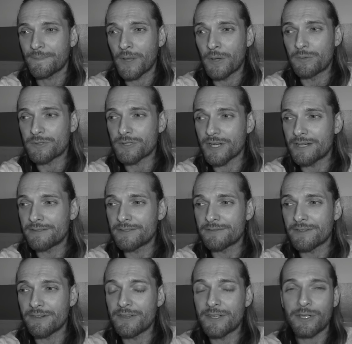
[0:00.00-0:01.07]
who serve a
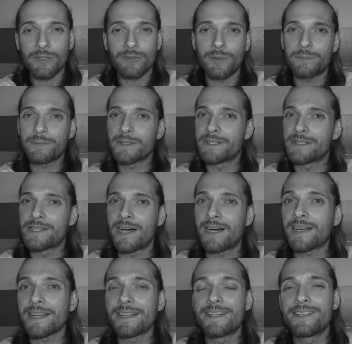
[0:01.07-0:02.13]
very corrupt and
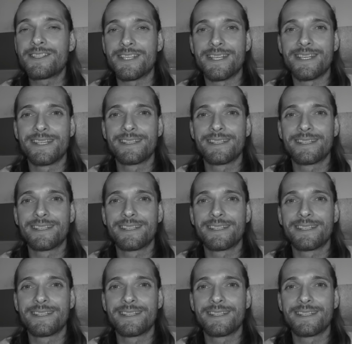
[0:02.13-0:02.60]
dark energy.